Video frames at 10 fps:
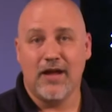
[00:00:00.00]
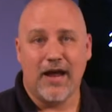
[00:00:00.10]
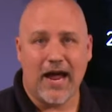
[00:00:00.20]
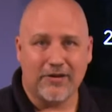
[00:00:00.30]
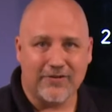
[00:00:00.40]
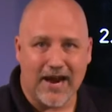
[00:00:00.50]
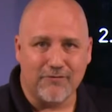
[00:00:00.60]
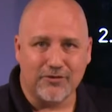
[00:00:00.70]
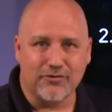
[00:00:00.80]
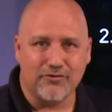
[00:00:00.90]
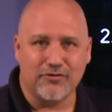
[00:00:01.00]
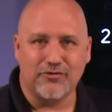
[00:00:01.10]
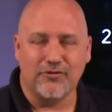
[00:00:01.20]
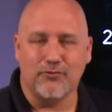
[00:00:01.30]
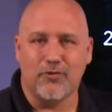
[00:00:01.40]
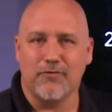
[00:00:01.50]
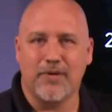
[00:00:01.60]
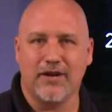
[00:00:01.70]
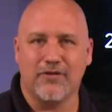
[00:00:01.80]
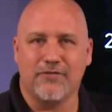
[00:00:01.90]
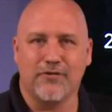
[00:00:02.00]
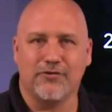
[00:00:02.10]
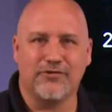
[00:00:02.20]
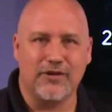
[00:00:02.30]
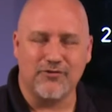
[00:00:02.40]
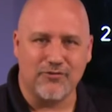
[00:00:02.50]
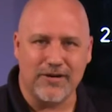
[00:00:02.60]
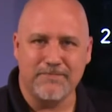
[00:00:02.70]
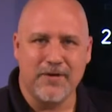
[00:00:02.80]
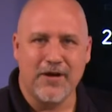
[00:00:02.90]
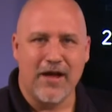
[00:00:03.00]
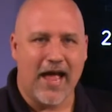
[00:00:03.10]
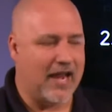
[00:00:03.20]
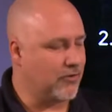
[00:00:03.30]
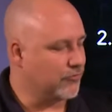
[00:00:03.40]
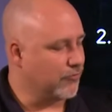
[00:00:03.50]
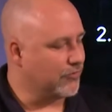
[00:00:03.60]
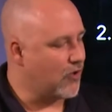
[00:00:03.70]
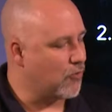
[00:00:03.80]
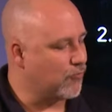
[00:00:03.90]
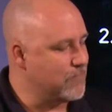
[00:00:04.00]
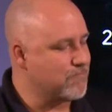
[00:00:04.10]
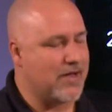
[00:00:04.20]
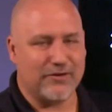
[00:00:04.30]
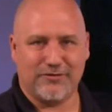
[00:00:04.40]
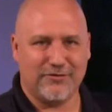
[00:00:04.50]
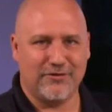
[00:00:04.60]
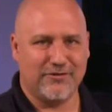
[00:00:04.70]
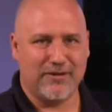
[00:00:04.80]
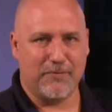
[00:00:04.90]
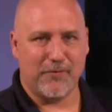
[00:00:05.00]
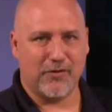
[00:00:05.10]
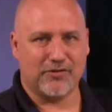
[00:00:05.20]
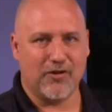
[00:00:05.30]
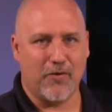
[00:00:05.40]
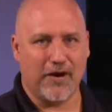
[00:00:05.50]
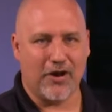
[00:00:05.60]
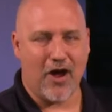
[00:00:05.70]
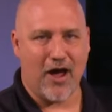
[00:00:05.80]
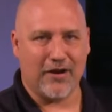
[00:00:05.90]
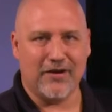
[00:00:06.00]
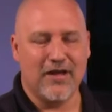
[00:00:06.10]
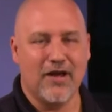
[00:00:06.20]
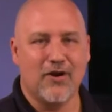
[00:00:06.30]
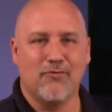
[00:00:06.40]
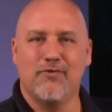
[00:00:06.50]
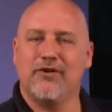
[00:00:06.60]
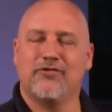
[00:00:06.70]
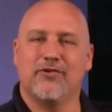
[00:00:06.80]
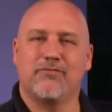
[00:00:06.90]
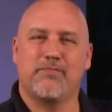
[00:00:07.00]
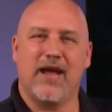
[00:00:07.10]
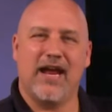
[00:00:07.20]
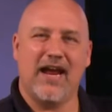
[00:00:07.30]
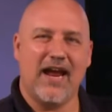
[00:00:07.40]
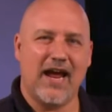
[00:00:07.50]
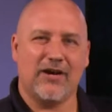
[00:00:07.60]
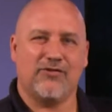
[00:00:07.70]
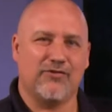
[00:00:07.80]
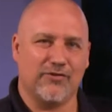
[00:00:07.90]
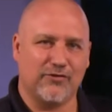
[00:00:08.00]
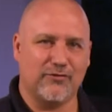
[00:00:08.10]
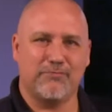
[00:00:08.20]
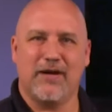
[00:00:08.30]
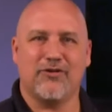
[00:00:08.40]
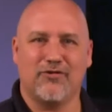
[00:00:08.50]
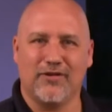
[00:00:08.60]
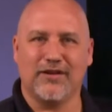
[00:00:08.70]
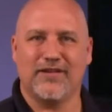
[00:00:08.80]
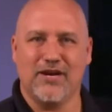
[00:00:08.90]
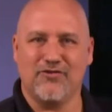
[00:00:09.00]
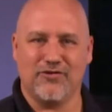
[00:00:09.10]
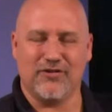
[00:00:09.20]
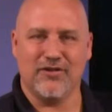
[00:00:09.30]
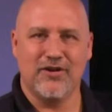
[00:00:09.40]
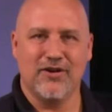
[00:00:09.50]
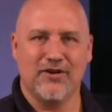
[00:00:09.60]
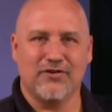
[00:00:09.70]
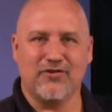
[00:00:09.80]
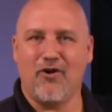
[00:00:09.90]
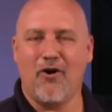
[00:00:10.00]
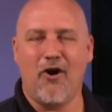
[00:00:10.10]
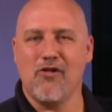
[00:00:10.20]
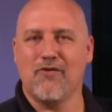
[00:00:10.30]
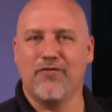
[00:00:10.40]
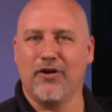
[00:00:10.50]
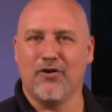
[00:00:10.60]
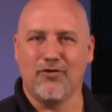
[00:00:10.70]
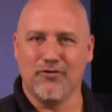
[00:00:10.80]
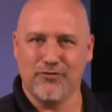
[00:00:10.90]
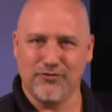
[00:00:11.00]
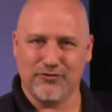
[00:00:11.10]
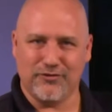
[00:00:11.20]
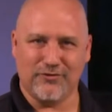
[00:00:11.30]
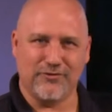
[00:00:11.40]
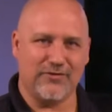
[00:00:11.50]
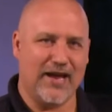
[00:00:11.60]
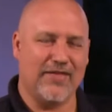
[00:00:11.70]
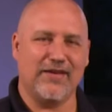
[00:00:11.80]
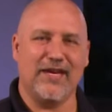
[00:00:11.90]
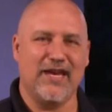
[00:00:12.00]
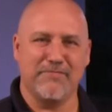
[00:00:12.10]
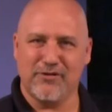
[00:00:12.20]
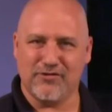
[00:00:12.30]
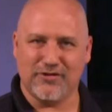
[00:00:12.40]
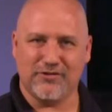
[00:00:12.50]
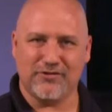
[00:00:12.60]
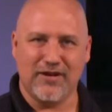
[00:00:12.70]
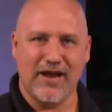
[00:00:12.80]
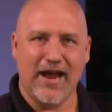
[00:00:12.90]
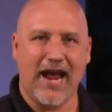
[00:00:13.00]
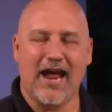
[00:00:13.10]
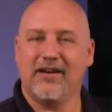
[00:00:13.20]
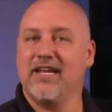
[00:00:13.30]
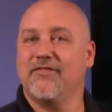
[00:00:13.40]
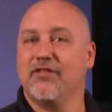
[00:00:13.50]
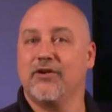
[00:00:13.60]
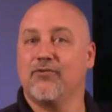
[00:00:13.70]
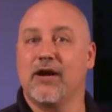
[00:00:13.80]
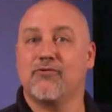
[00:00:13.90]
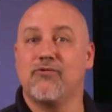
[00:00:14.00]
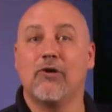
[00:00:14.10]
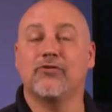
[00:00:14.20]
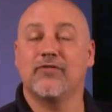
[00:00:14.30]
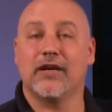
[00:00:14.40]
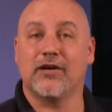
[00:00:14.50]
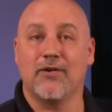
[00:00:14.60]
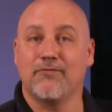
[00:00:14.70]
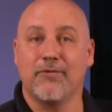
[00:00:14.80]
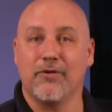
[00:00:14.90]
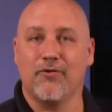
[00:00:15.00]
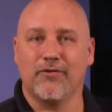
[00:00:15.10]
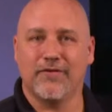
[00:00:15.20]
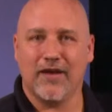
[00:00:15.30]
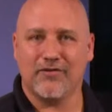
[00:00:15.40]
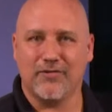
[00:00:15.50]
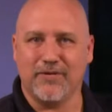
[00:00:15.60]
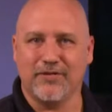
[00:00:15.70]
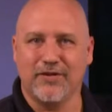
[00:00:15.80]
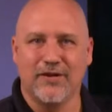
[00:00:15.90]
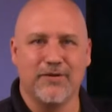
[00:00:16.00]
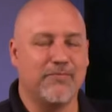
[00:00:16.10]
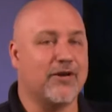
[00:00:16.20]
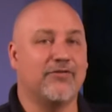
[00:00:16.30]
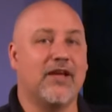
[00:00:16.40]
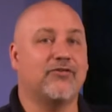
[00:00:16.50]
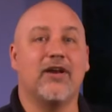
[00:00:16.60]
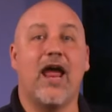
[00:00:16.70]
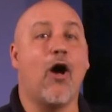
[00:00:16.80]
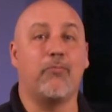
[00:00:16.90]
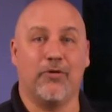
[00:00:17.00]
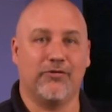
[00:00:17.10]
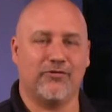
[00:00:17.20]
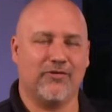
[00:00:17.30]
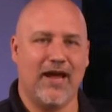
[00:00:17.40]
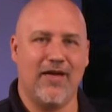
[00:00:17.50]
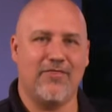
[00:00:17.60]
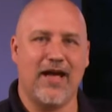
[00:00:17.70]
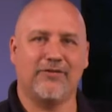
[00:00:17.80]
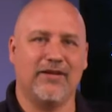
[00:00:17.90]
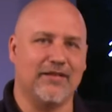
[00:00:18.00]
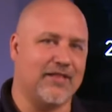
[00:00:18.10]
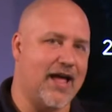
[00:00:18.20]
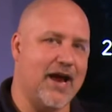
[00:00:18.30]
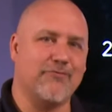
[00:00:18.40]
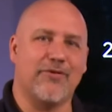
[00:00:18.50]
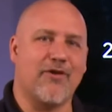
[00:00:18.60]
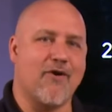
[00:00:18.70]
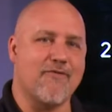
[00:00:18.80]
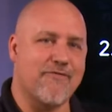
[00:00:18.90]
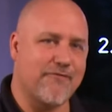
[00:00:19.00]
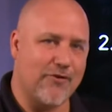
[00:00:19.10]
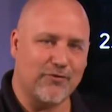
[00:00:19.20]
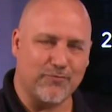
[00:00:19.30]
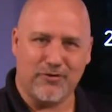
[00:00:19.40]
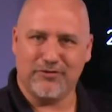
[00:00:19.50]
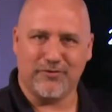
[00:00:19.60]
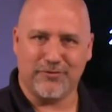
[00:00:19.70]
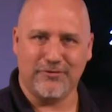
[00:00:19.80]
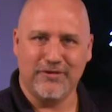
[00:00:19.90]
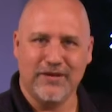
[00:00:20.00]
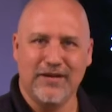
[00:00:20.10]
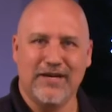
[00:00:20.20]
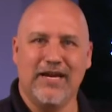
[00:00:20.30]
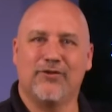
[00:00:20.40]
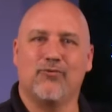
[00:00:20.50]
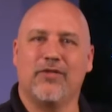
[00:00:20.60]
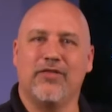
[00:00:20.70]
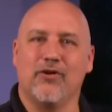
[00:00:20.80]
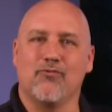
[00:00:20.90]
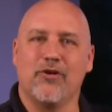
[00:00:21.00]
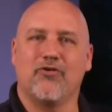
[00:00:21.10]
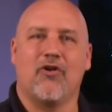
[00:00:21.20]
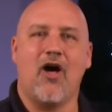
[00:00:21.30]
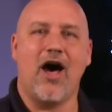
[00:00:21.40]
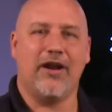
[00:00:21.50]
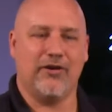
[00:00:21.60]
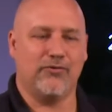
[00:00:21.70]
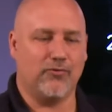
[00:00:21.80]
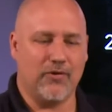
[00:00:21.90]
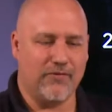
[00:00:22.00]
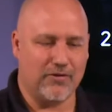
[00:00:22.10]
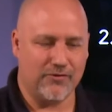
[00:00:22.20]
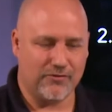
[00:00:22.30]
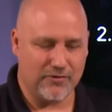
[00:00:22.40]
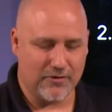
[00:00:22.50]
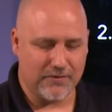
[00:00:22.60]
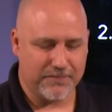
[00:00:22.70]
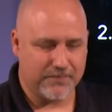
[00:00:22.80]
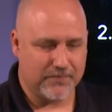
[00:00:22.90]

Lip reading: as average Christians would have been in the 1st century. And as a result, we miss some of what's going on. We should pay extra special attention to all of the allusions and the images and even the direct quotes that come from the Old Testament, because that's going to help us, and that's in line with our first principle. It's what the original audience would have understood.